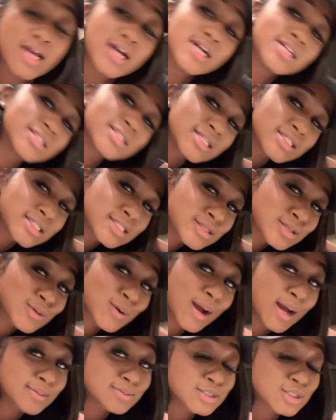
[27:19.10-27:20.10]
to
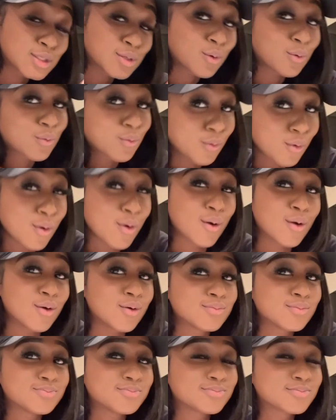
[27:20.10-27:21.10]
subscribe to your
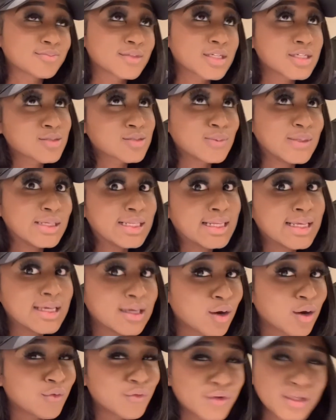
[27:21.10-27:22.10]
girl because we lit
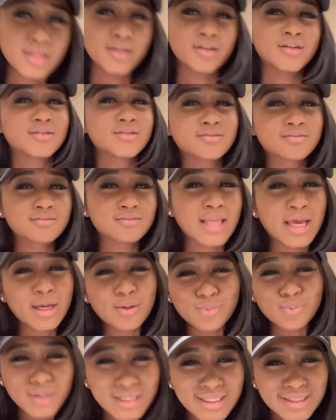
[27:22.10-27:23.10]
over here. Like
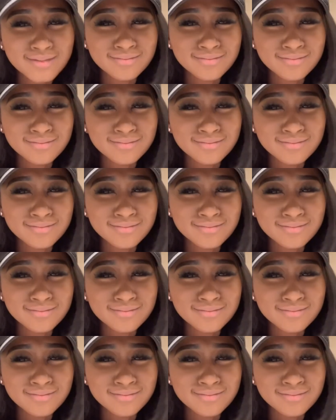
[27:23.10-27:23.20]
what?